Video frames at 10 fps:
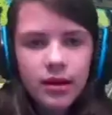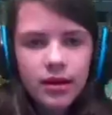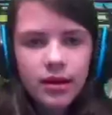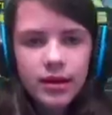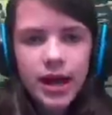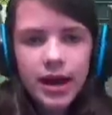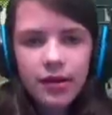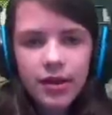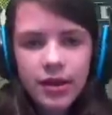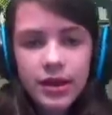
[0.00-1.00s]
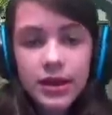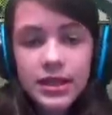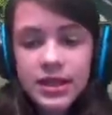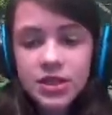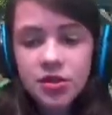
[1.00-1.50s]
Now,
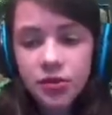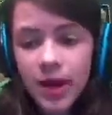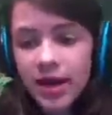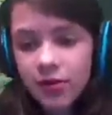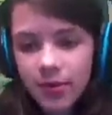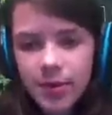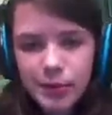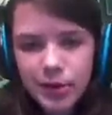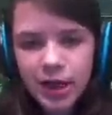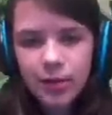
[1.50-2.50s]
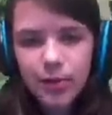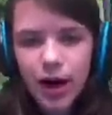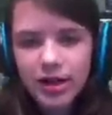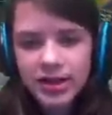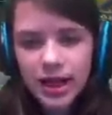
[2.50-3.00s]
this is great for people that are
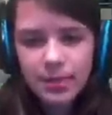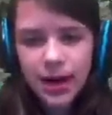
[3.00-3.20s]
boxed up,